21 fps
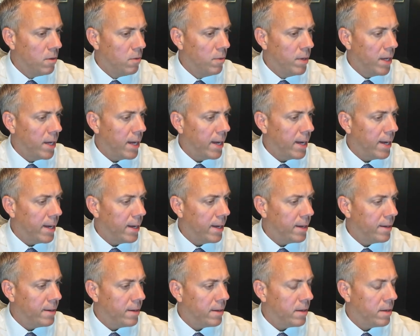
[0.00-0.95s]
we
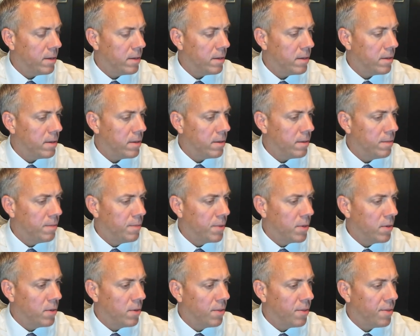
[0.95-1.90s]
had
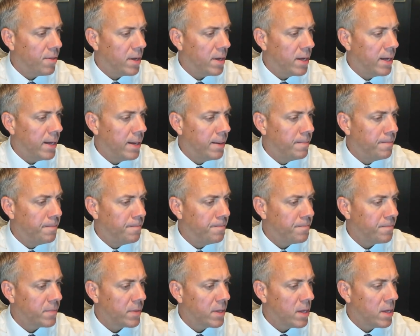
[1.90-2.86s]
both,
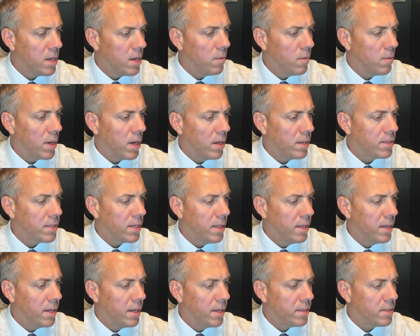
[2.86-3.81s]
um, well, I'll say
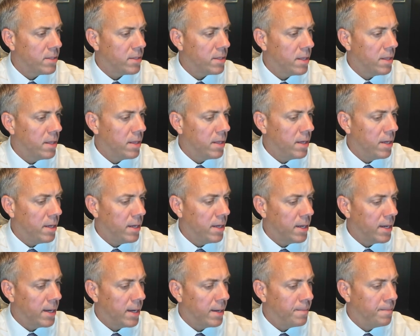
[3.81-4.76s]
this,
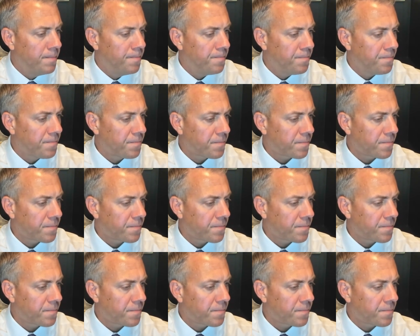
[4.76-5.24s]
the, um,